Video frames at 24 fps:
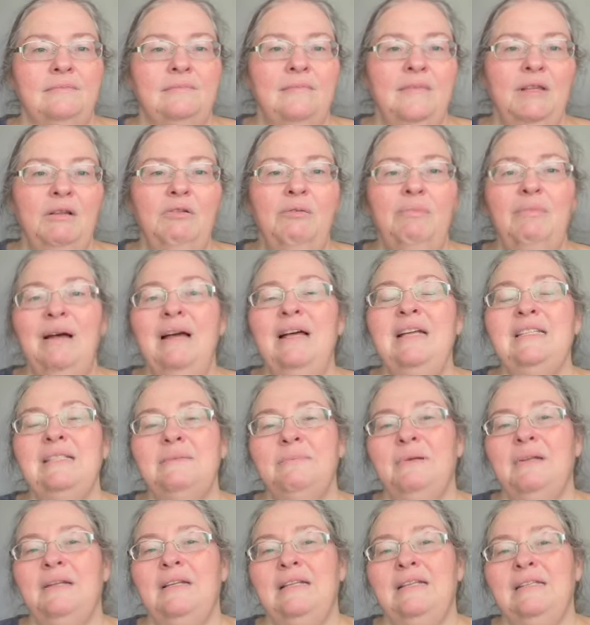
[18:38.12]
When my
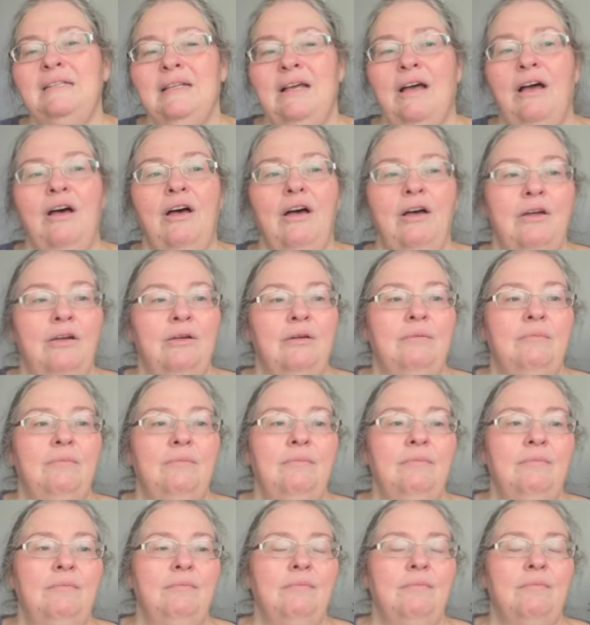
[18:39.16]
husband is at
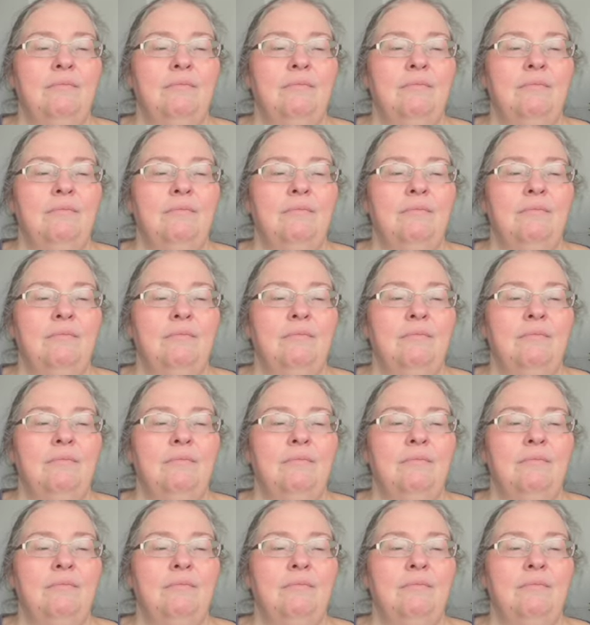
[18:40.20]
home,